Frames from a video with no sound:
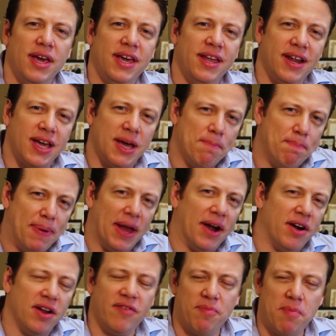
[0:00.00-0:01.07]
In a
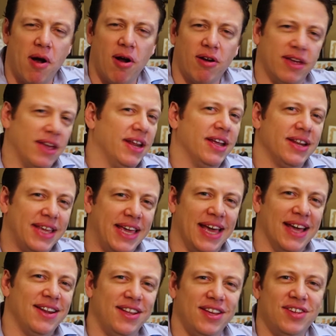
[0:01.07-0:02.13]
competitive market, and
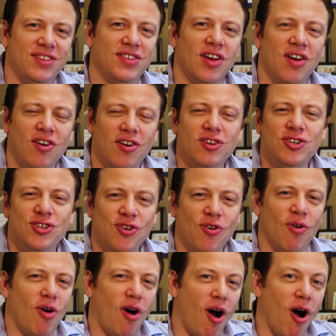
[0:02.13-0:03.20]
candies
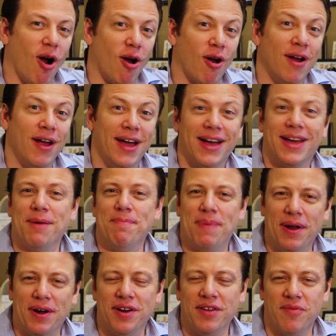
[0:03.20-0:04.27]
sure are a
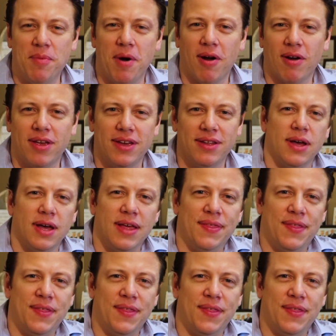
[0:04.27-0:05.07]
competitive market,